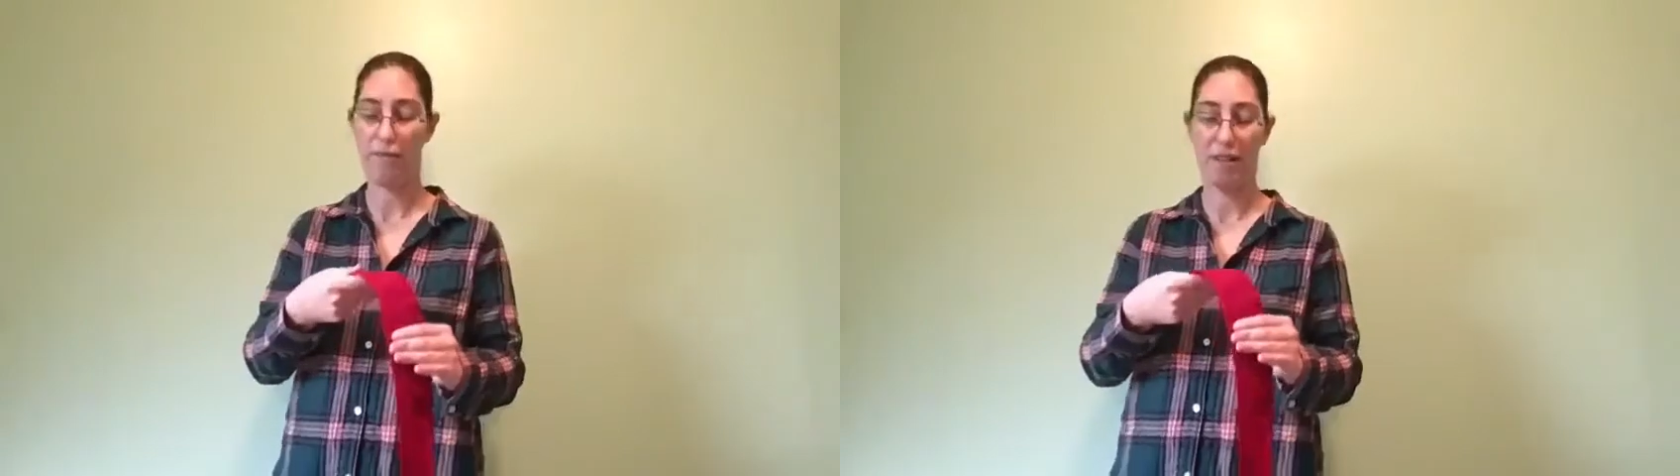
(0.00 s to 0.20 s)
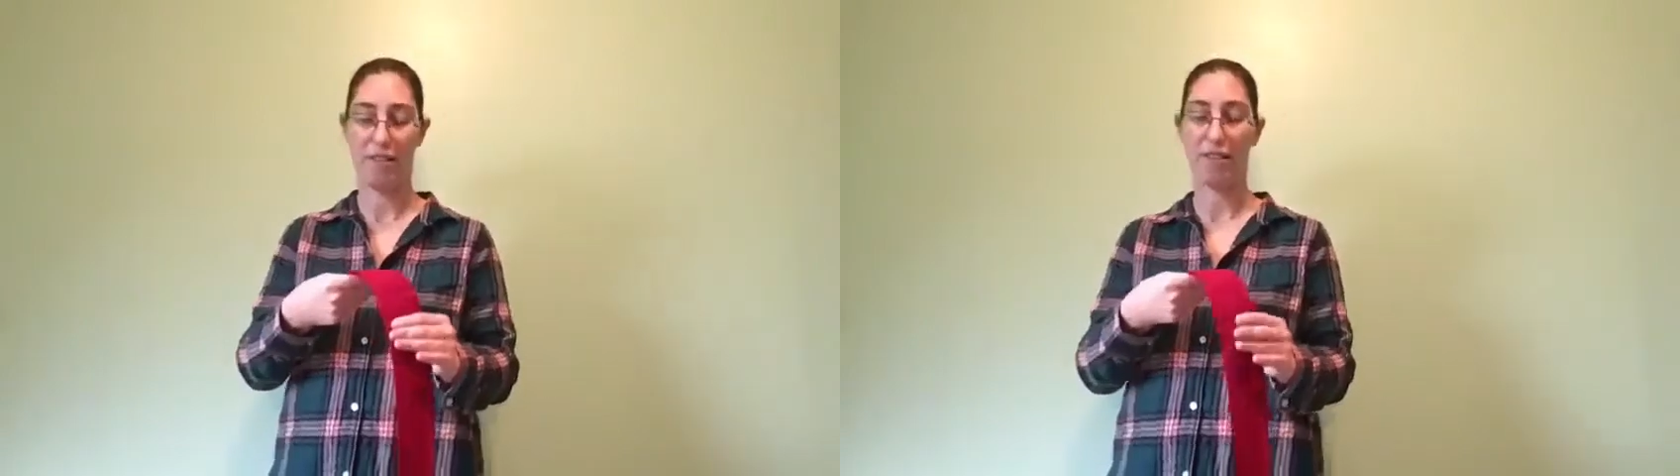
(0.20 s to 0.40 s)

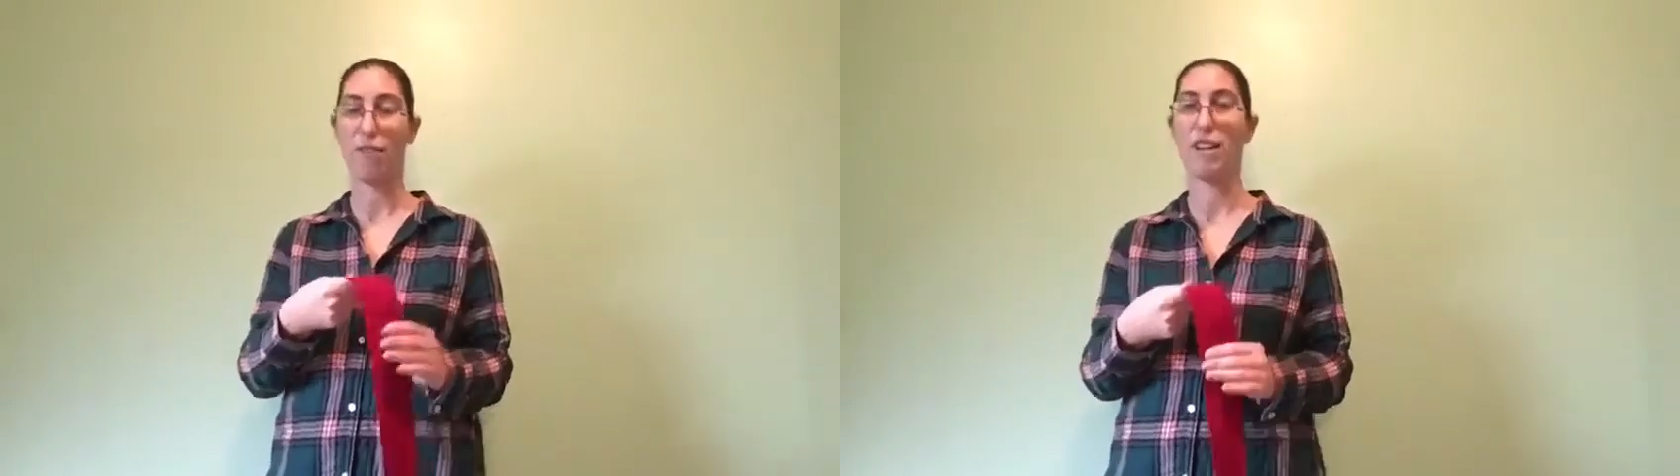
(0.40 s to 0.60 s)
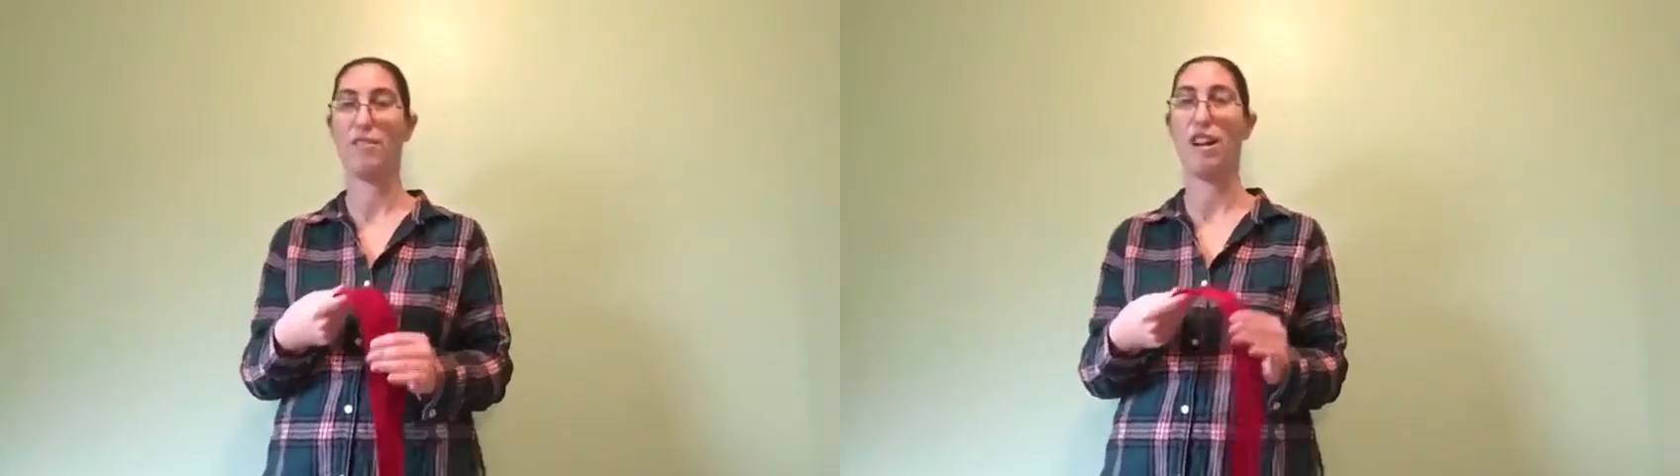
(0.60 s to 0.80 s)
facing the
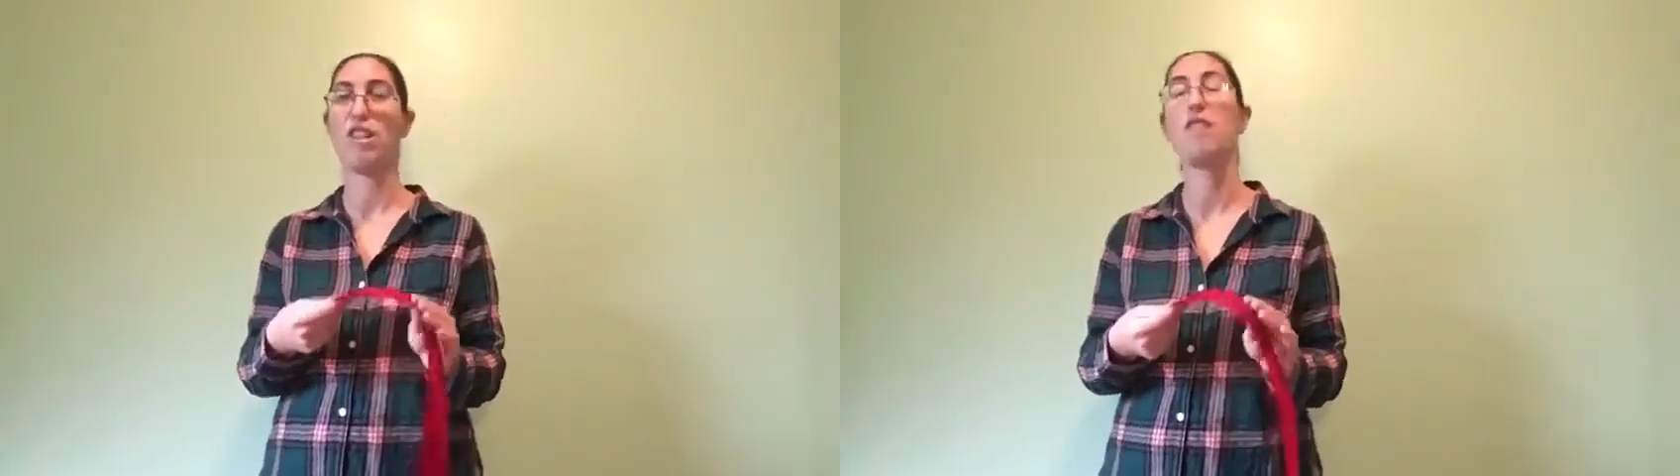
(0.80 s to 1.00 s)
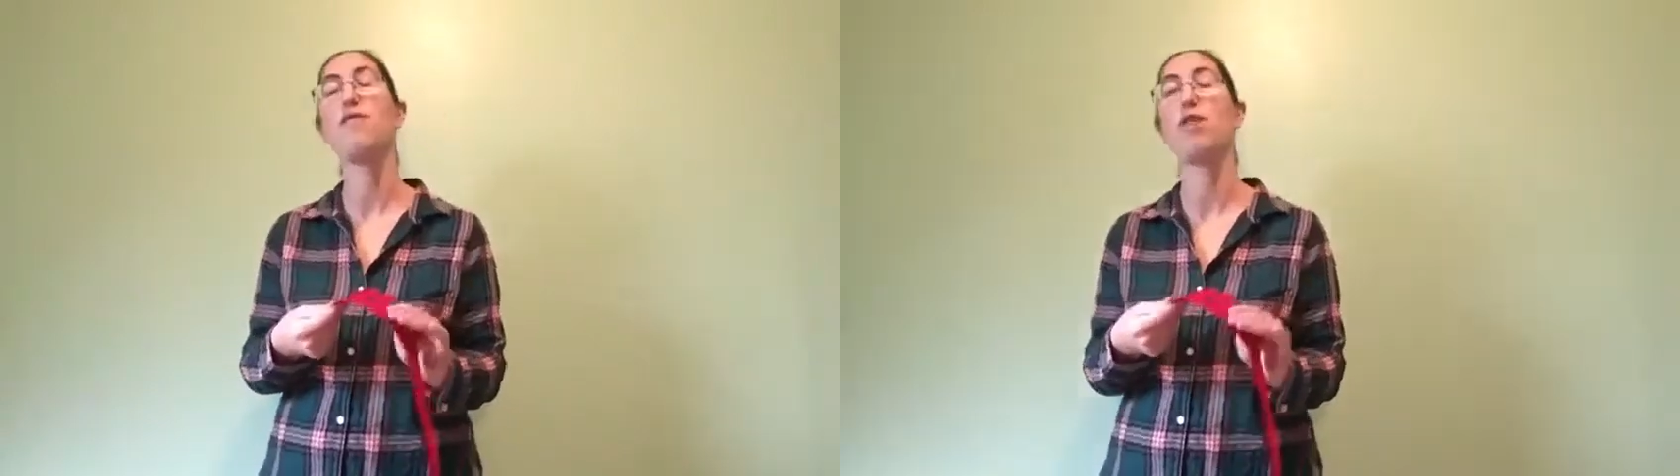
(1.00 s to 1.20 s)
right
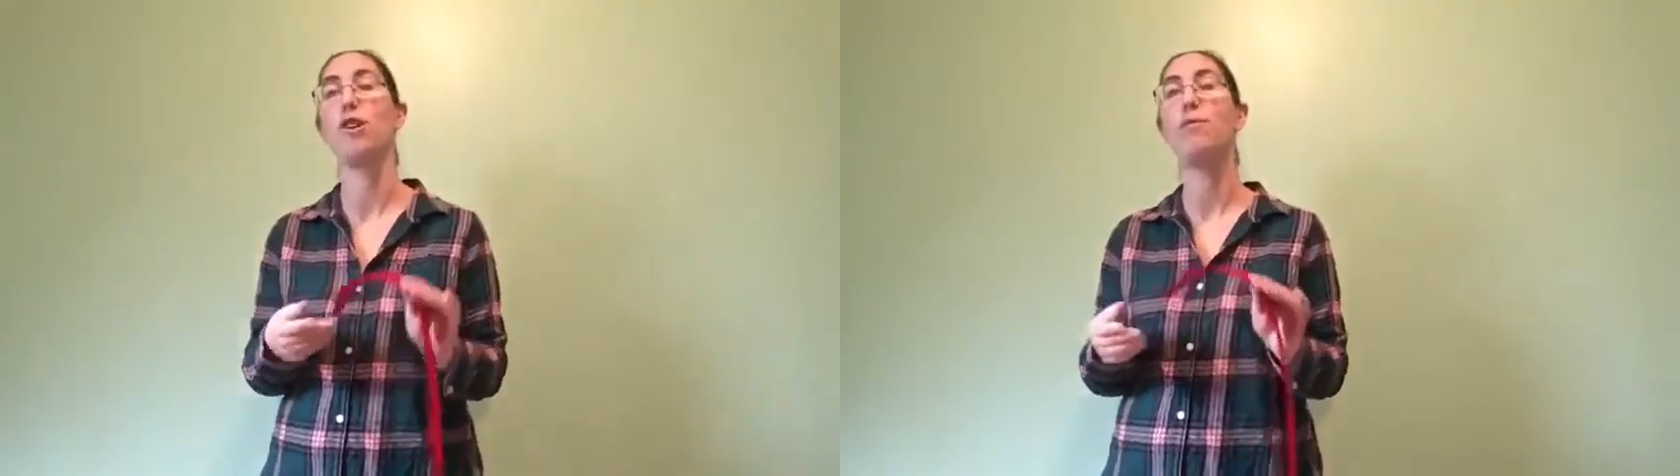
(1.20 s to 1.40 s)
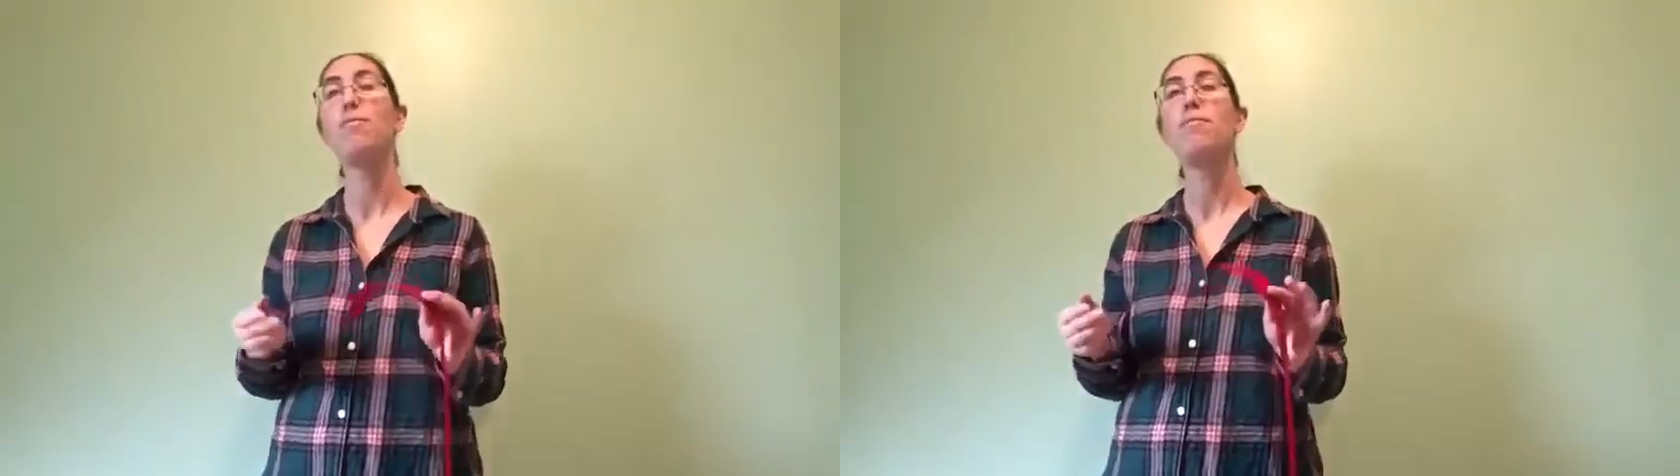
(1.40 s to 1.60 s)
direction for
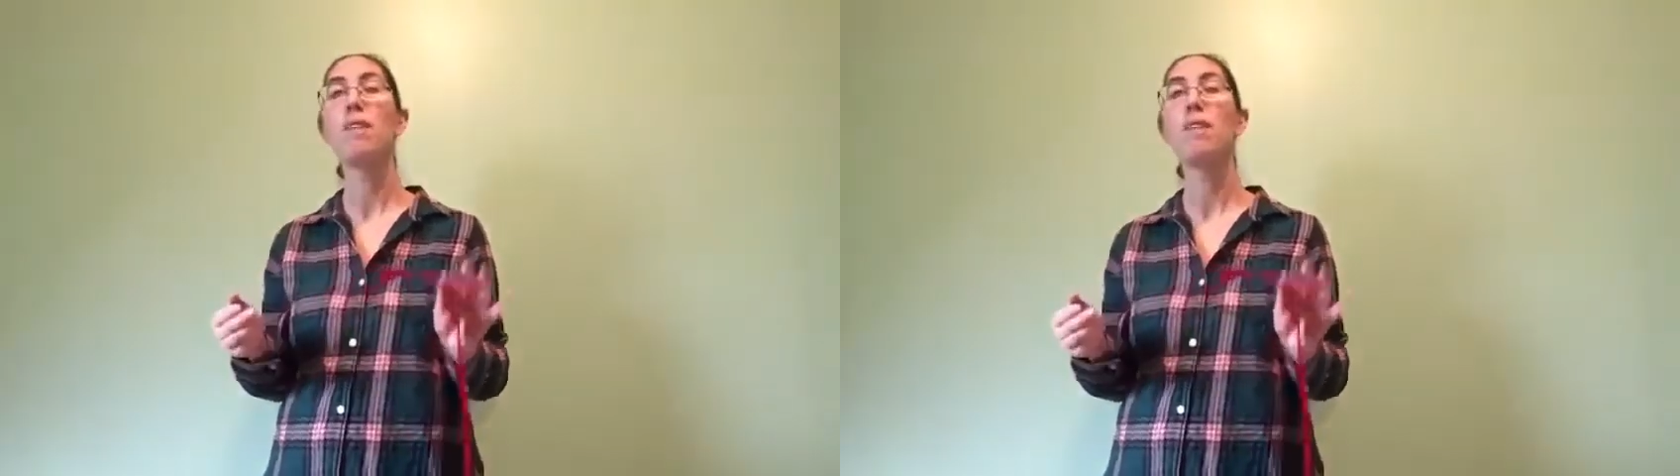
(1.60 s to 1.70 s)
you.